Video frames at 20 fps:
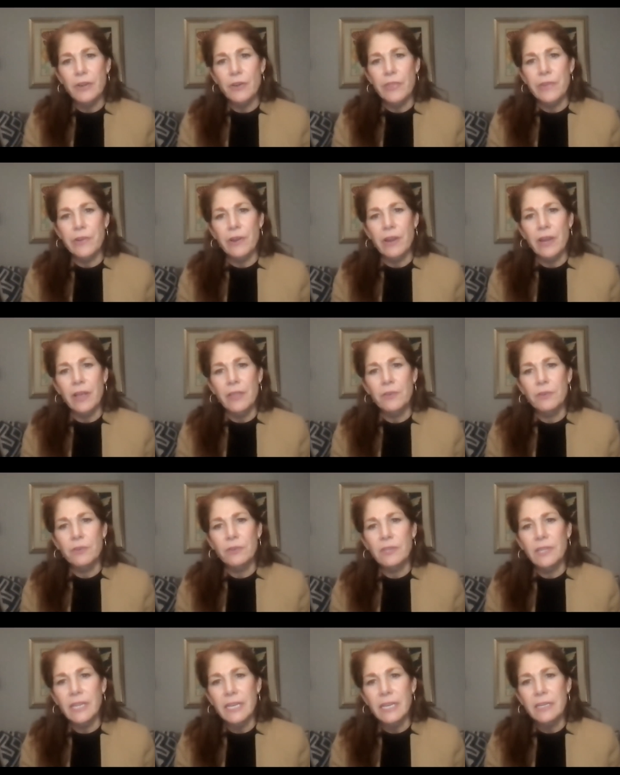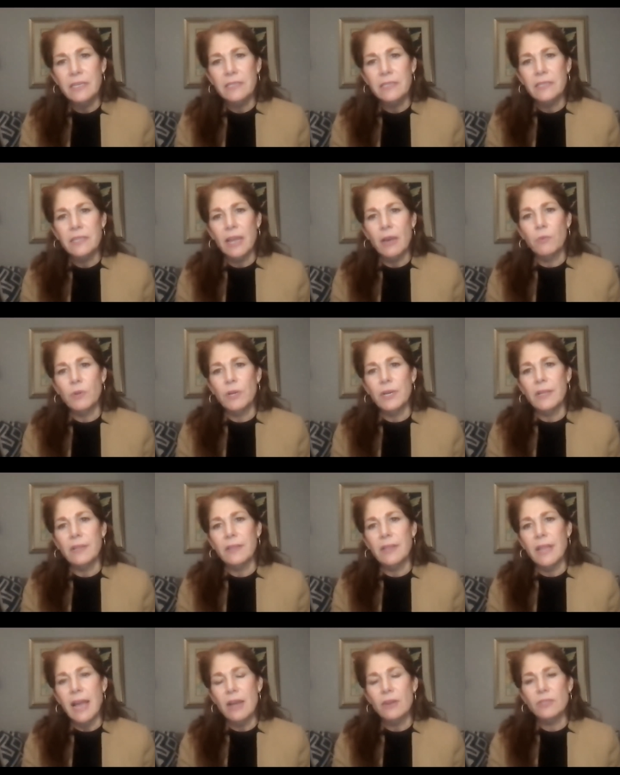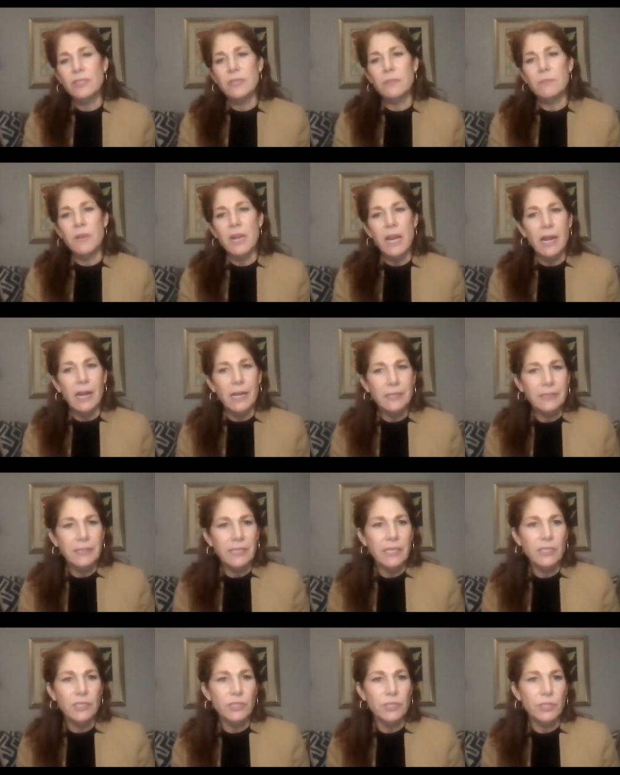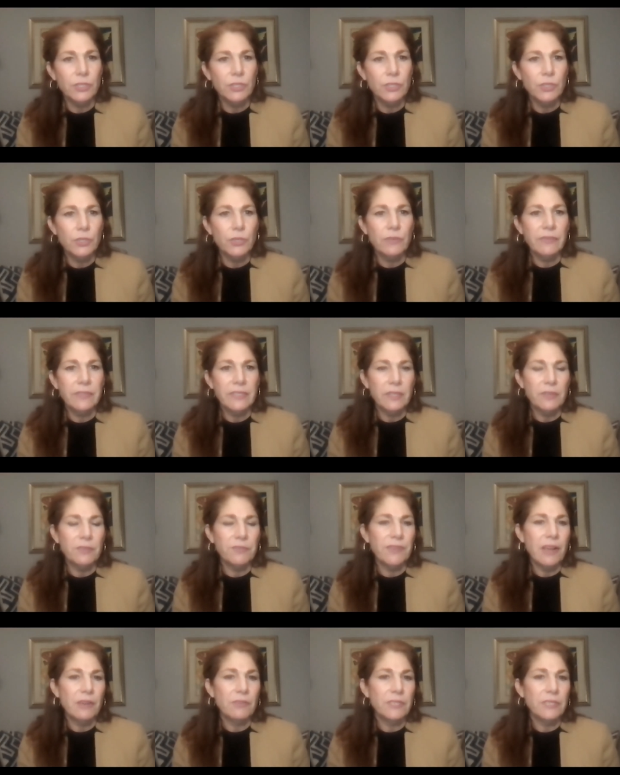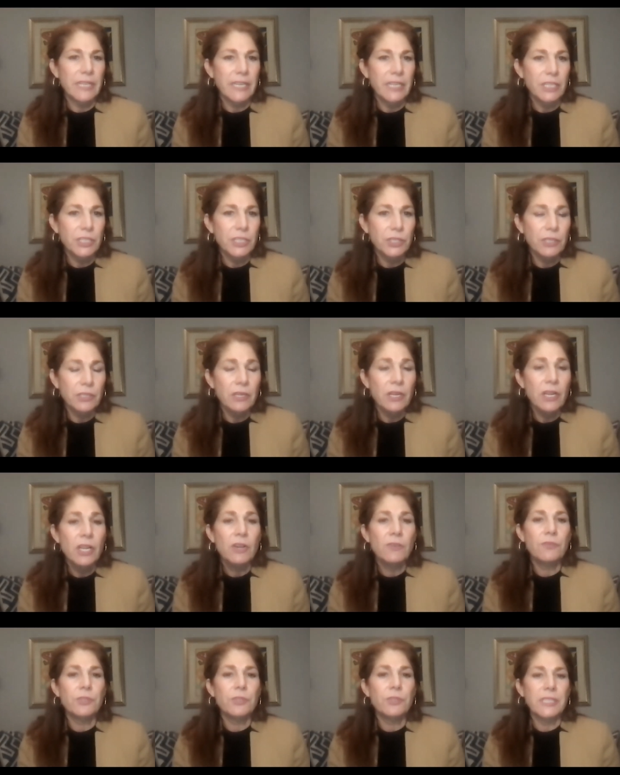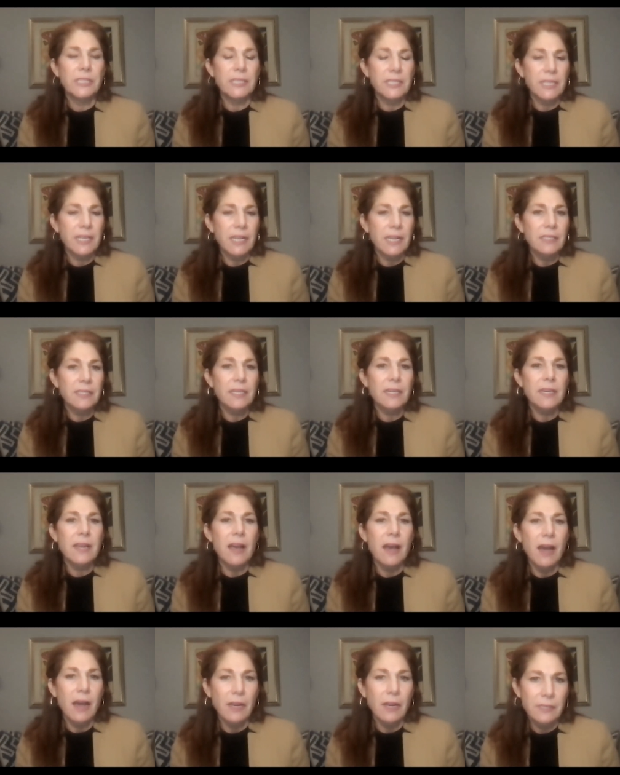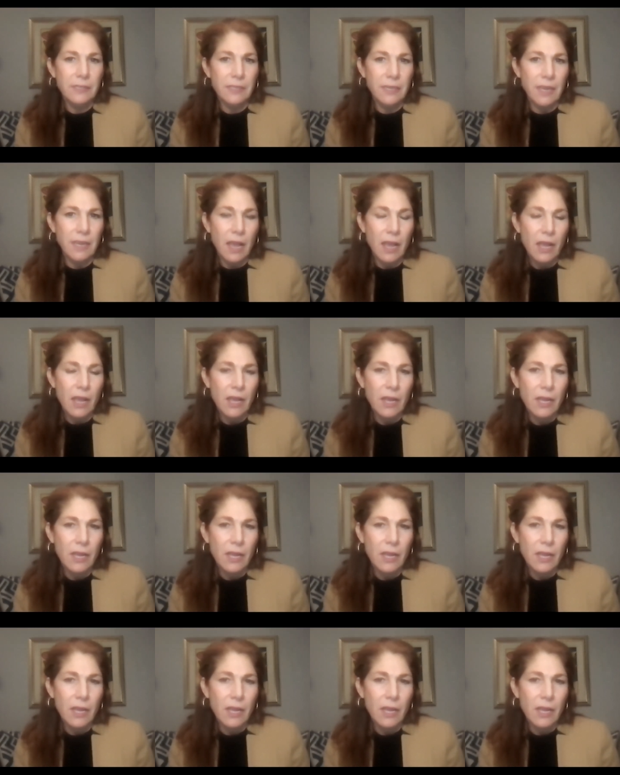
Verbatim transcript: are there other links that would allow some context to serve as the foundation for discussing Artsakh?